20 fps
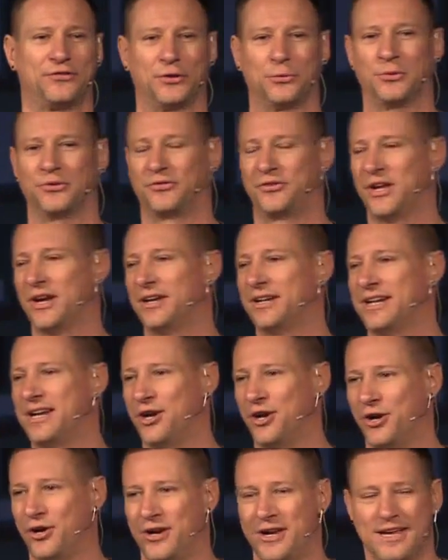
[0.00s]
It was done
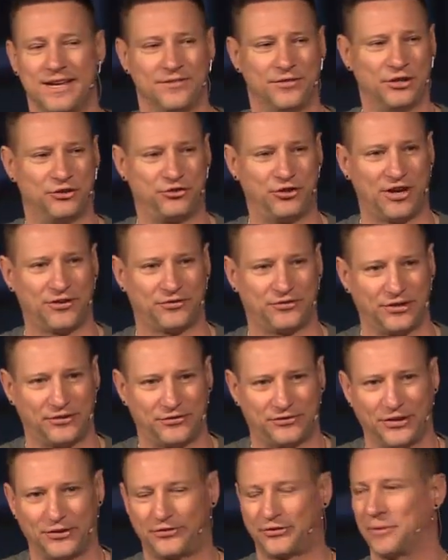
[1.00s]
here, the justice
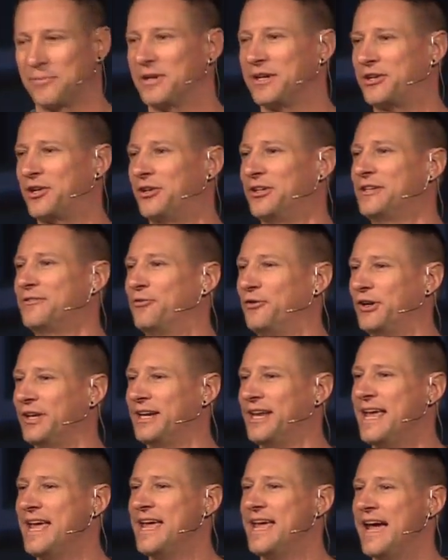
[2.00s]
system in Cleveland,
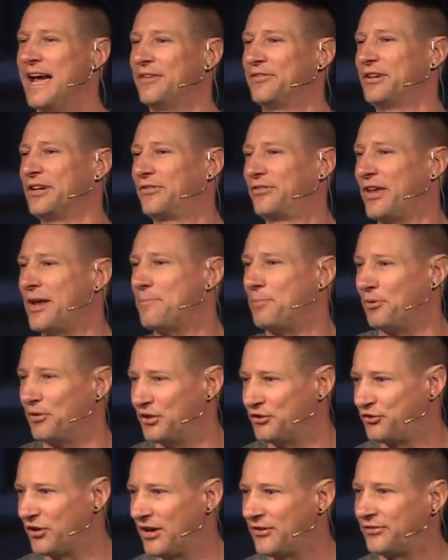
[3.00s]
as an example of the
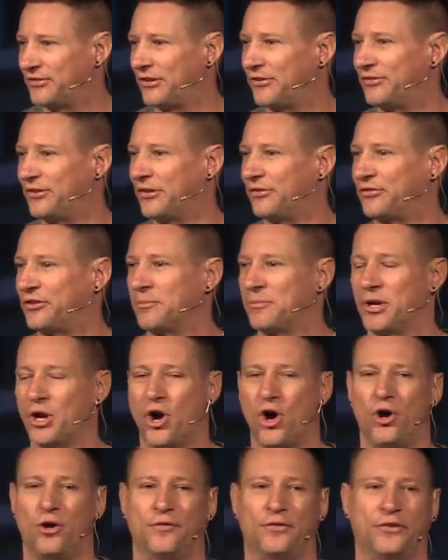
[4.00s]
justice system in
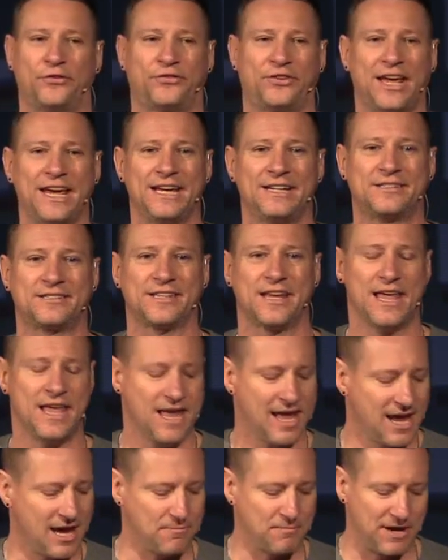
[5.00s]
all of the states.
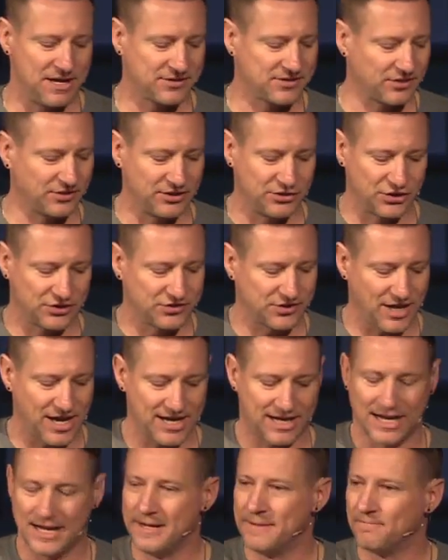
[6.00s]
And basically just
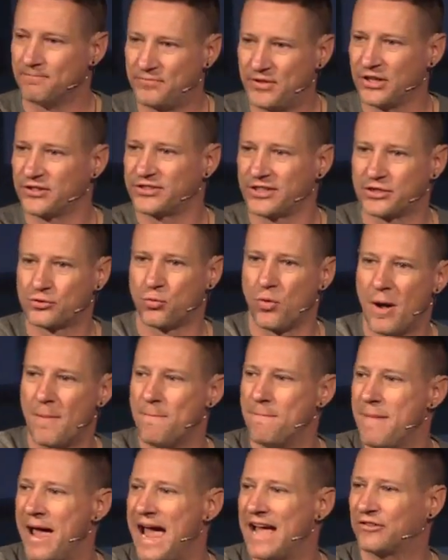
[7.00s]
like, this is what
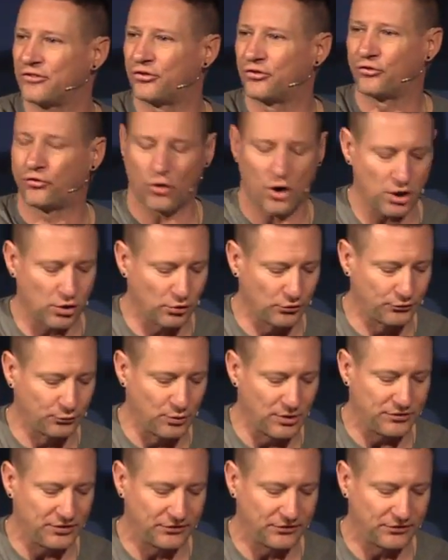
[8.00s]
Matt struggles with.